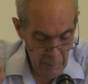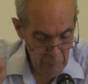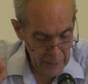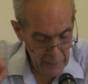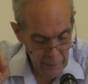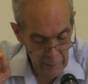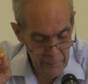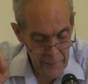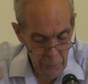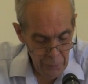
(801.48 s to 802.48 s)
might
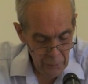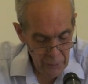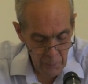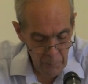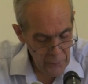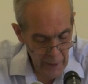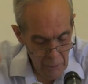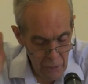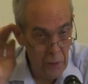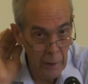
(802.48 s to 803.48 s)
differ
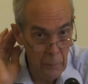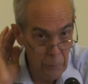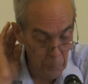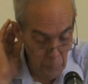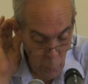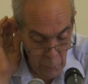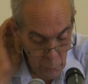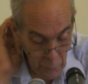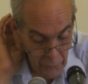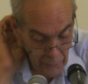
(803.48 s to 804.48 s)
substantially from
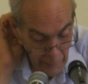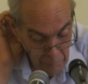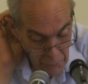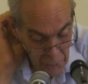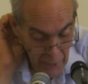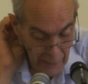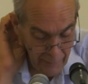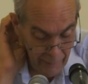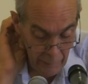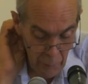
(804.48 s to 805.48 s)
what was
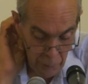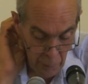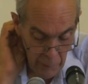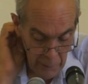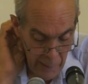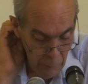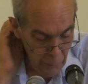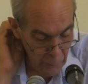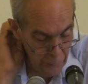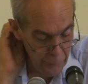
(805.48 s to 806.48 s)
abstracted from the
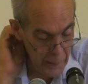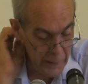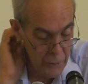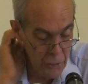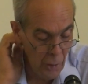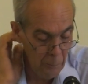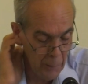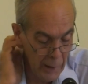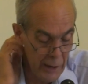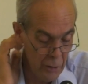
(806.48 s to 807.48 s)
level of the village
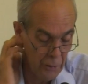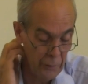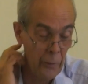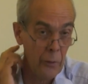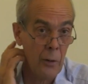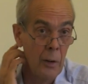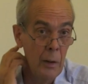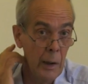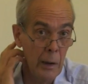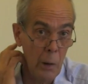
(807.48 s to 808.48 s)
compilations,
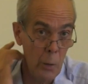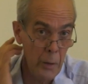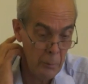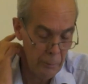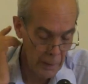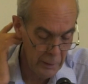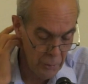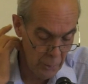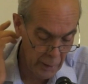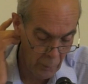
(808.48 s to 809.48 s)
including
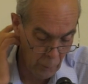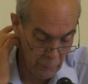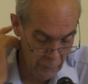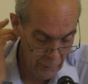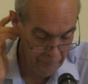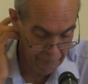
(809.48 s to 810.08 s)
village records.